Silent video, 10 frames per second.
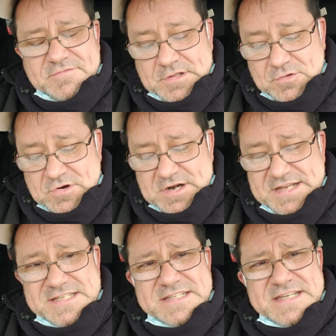of the Lord
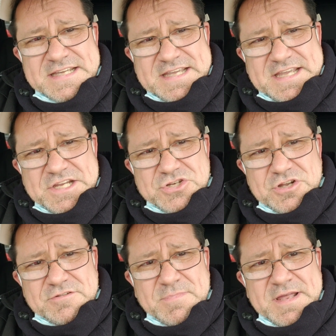as he
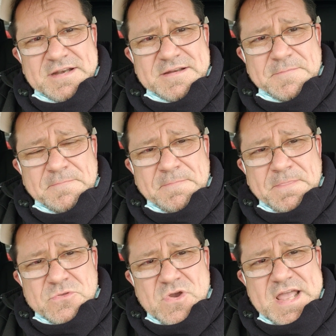should have been
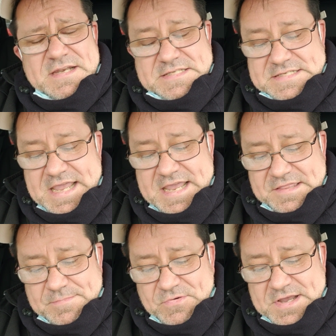trying to stay
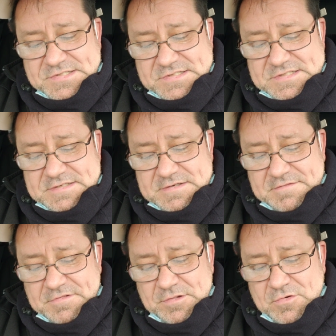in the presence
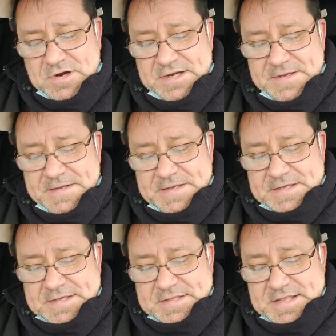of the Lord.
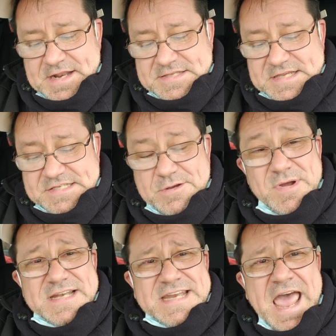Then it says he
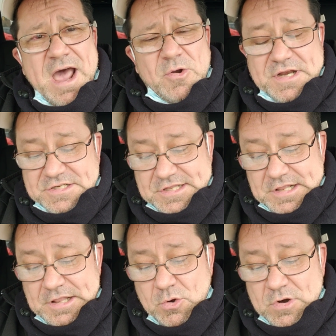went down into
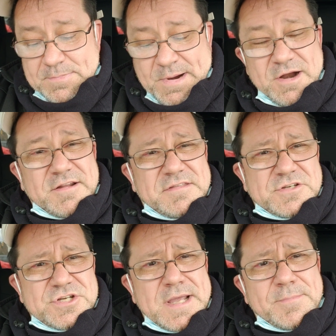the lower part of the
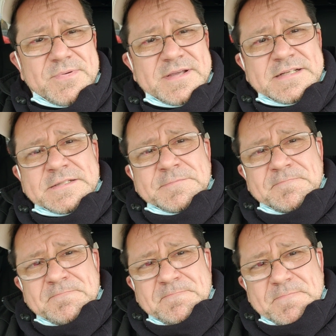ship.
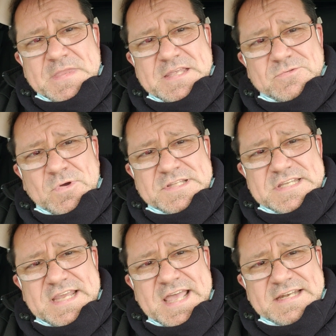He's once
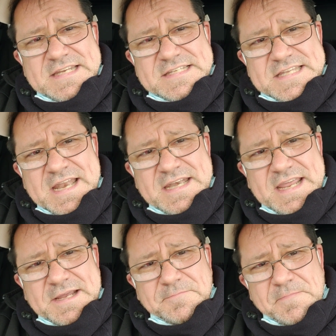again
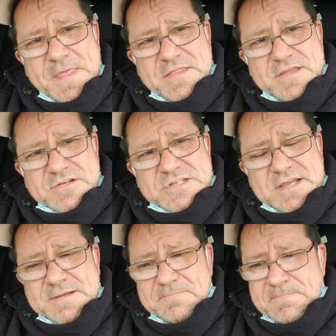descending, and there's
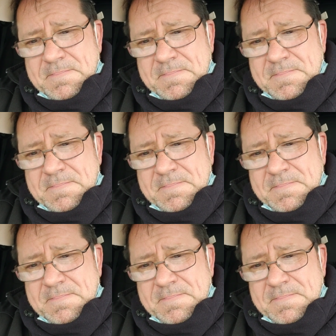a